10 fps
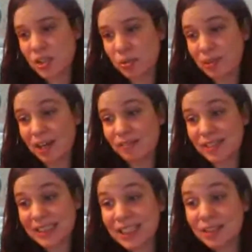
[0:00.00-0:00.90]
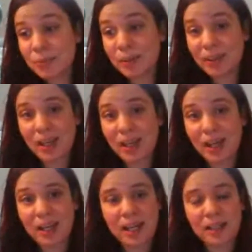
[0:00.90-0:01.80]
any issue that I've seen
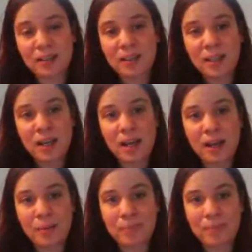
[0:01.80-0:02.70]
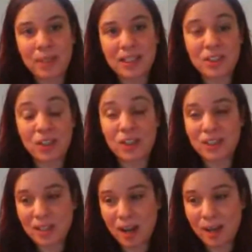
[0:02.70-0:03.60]
with that. And it's a
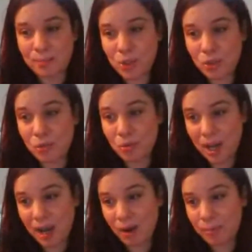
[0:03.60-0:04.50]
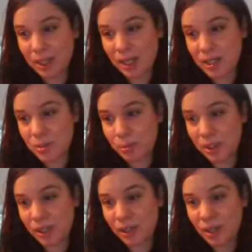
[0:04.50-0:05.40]
good time too now,
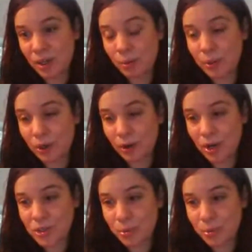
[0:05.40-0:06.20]
because we are